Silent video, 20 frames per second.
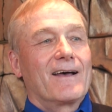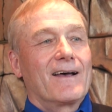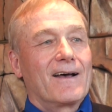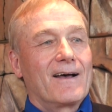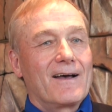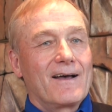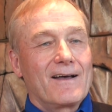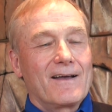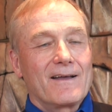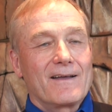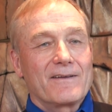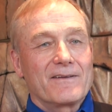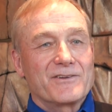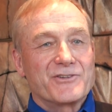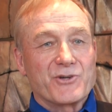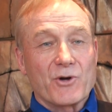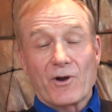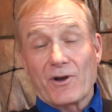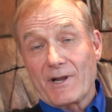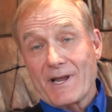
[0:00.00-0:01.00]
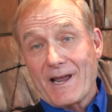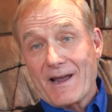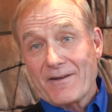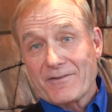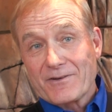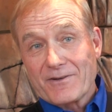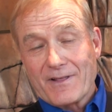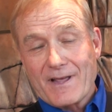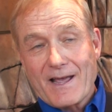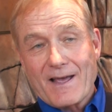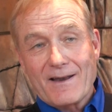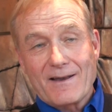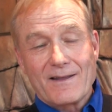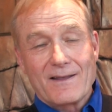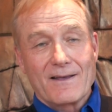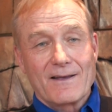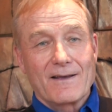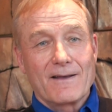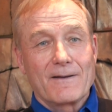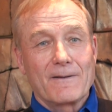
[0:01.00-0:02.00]
Uh, shortly after
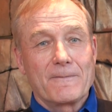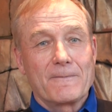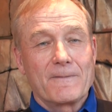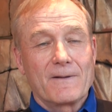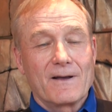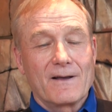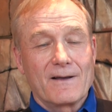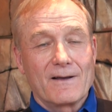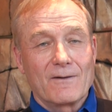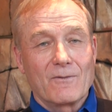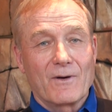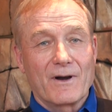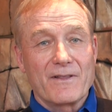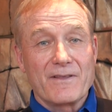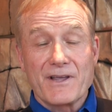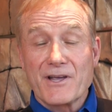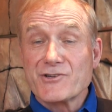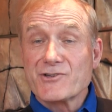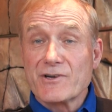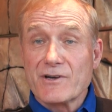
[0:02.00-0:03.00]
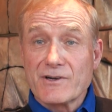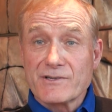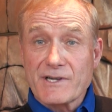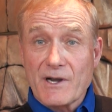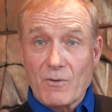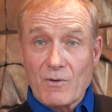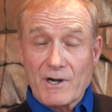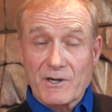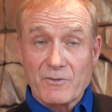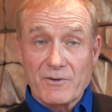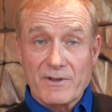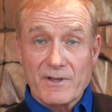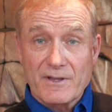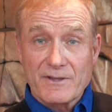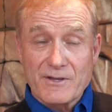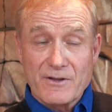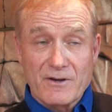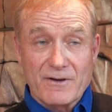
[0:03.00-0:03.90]
that, um, uh, one of the engineers I worked with at the